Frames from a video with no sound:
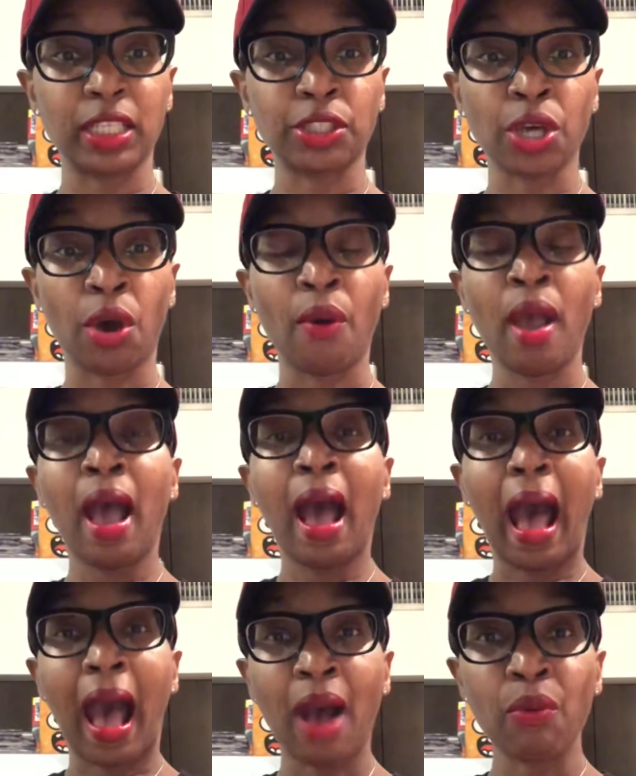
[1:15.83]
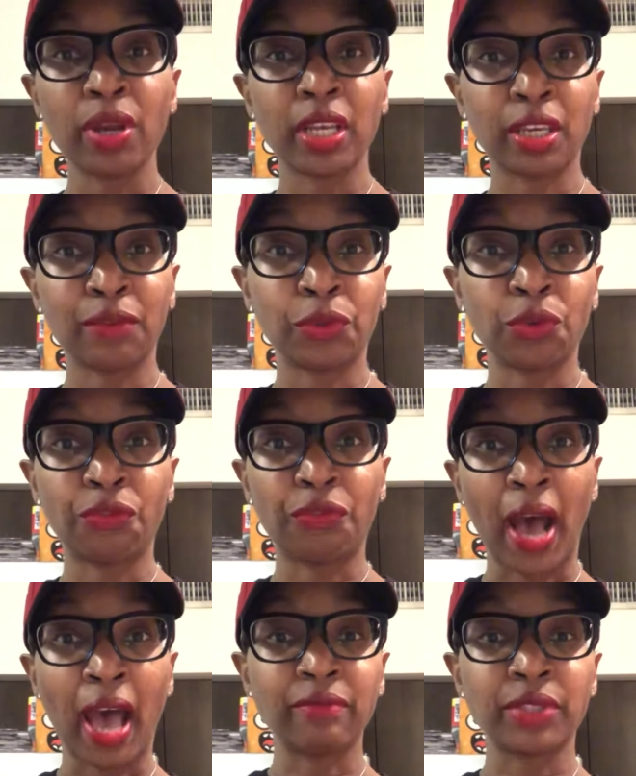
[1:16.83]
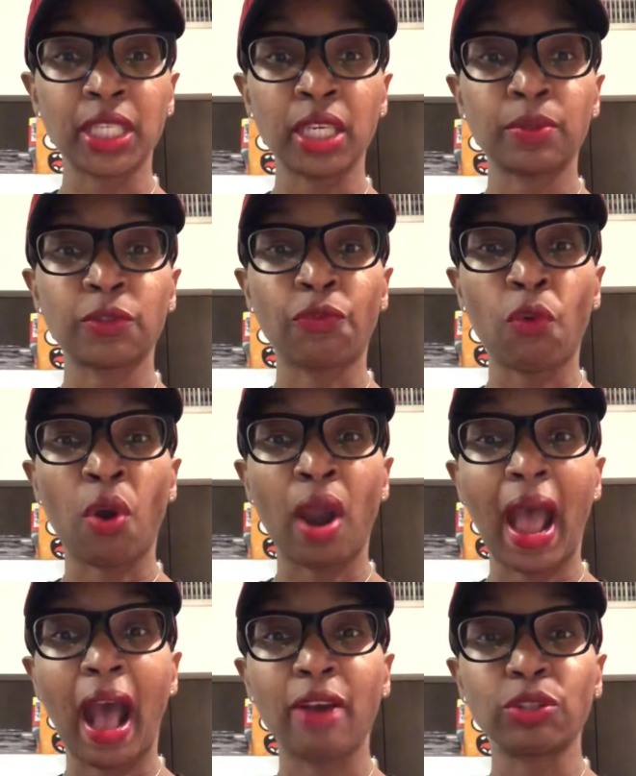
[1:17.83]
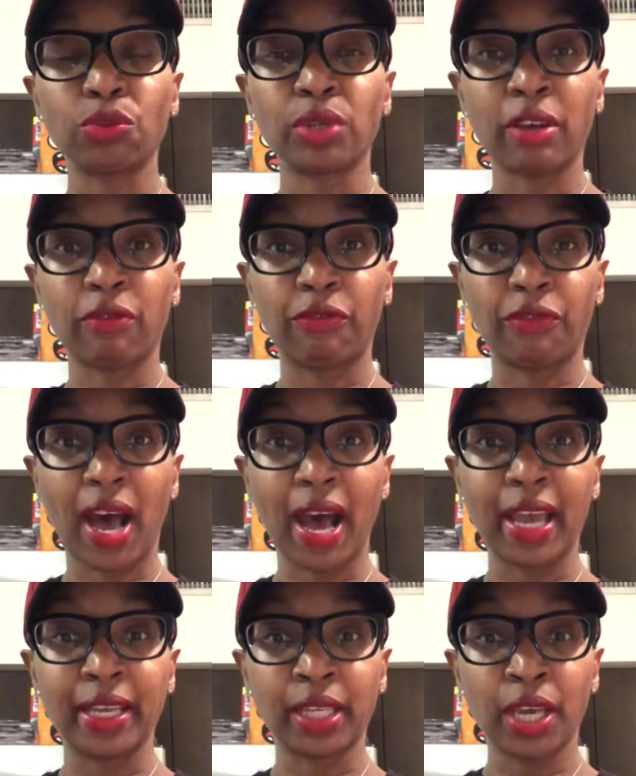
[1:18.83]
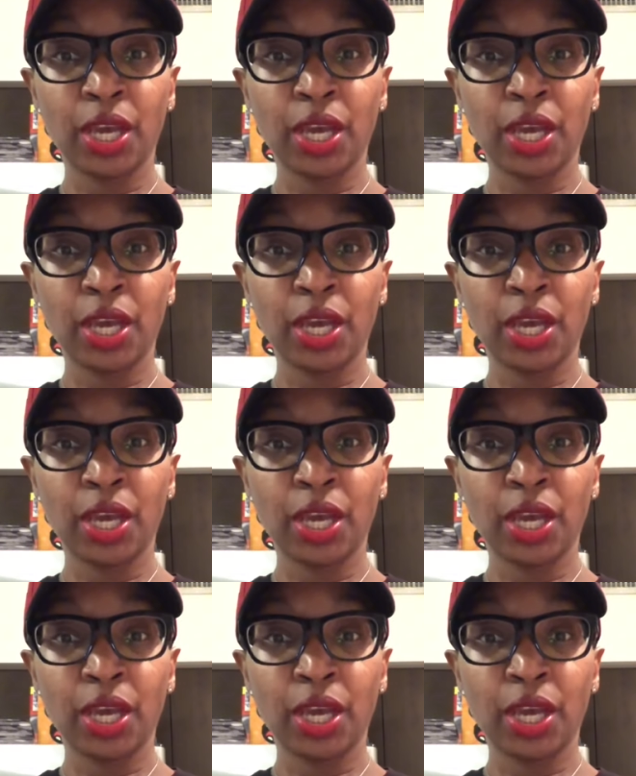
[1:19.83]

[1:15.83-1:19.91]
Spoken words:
So I want to give you 5 tips for how you can find